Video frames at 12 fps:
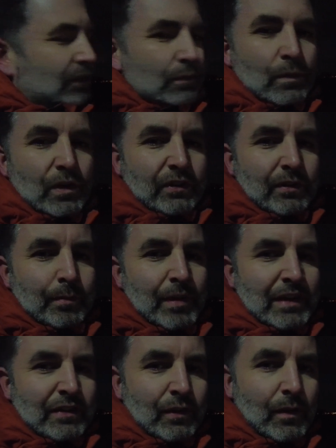towards the
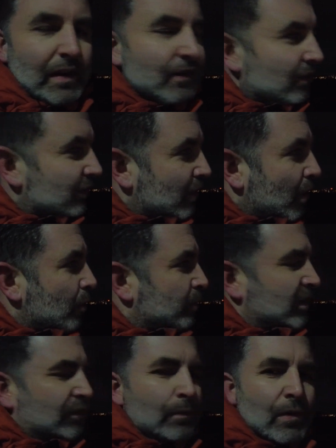bridge. So I just hope
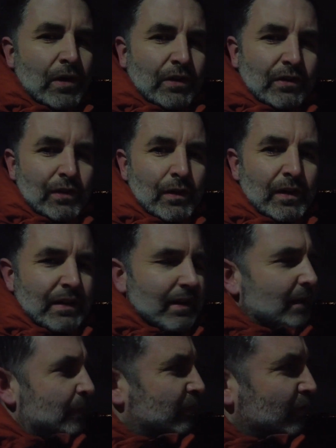this worked. You know,
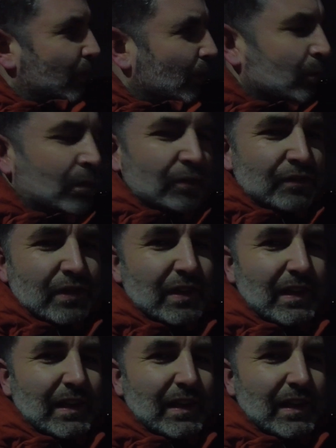it was almost